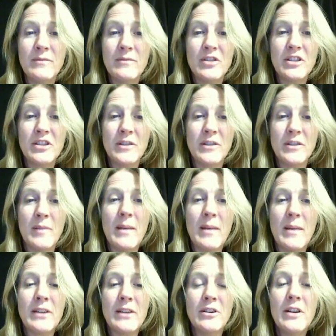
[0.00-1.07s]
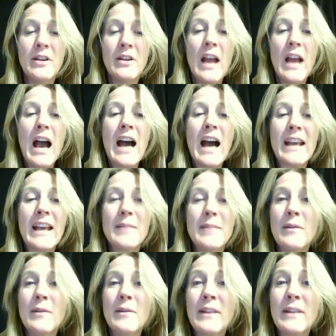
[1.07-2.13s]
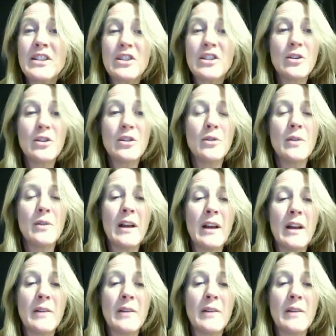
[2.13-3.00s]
Just a reminder, I can be reached through